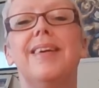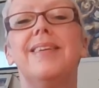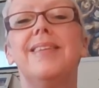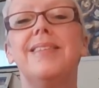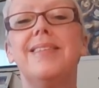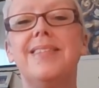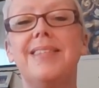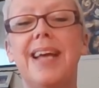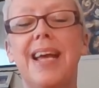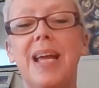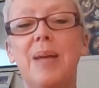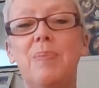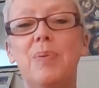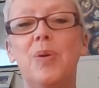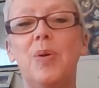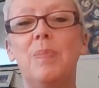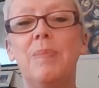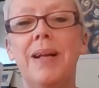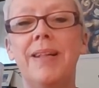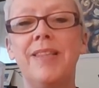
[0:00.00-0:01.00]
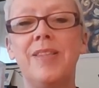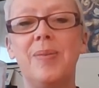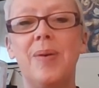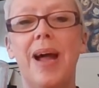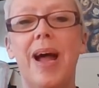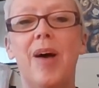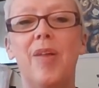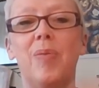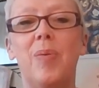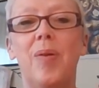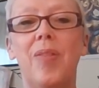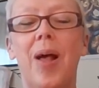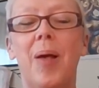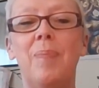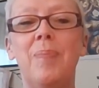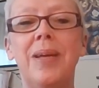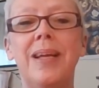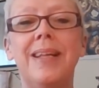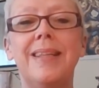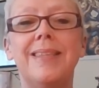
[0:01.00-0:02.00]
stable mental health. What that
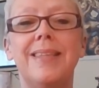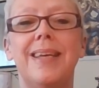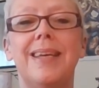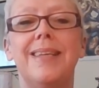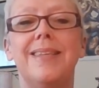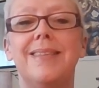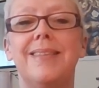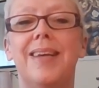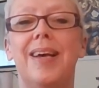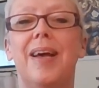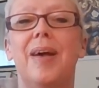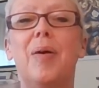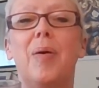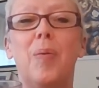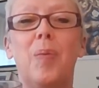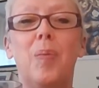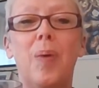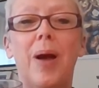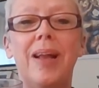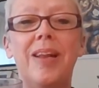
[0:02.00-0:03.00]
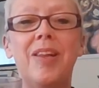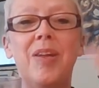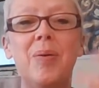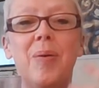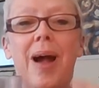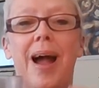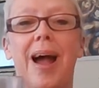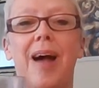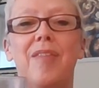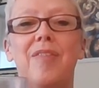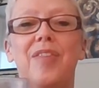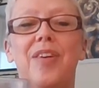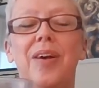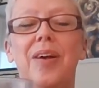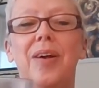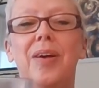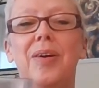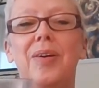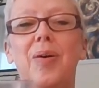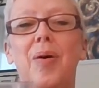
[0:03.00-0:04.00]
means is that when you have
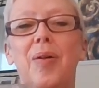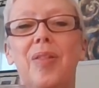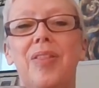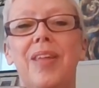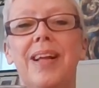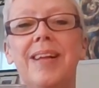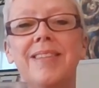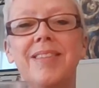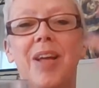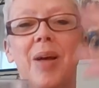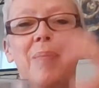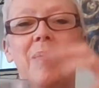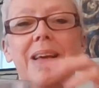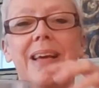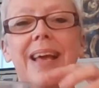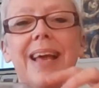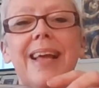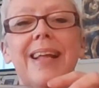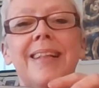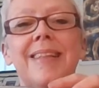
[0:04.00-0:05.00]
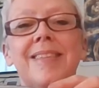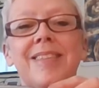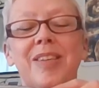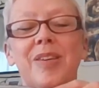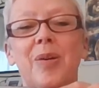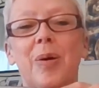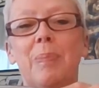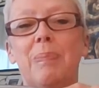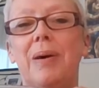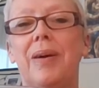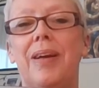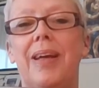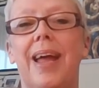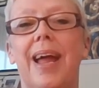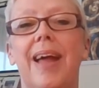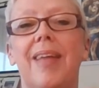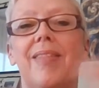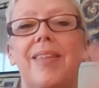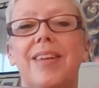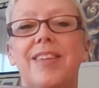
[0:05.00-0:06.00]
got things coming into your
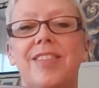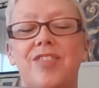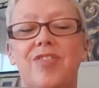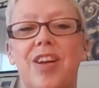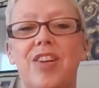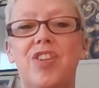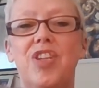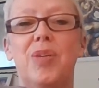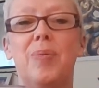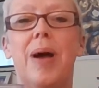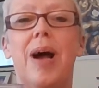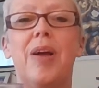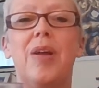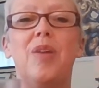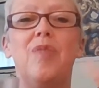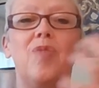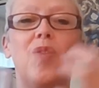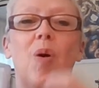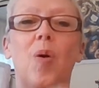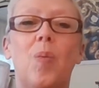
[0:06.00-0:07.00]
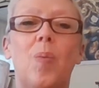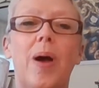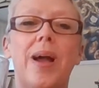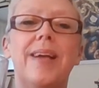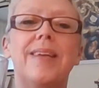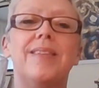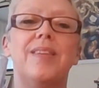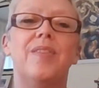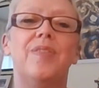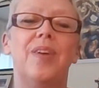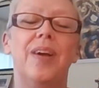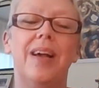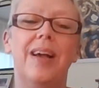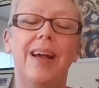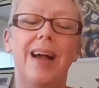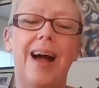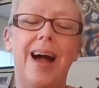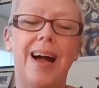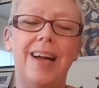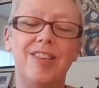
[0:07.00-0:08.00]
bucket that stress you out, you've got ways of
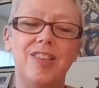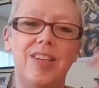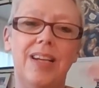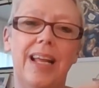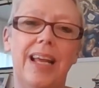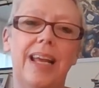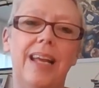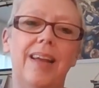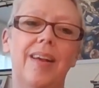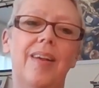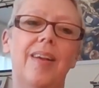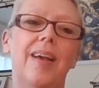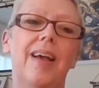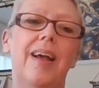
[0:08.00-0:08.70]
actually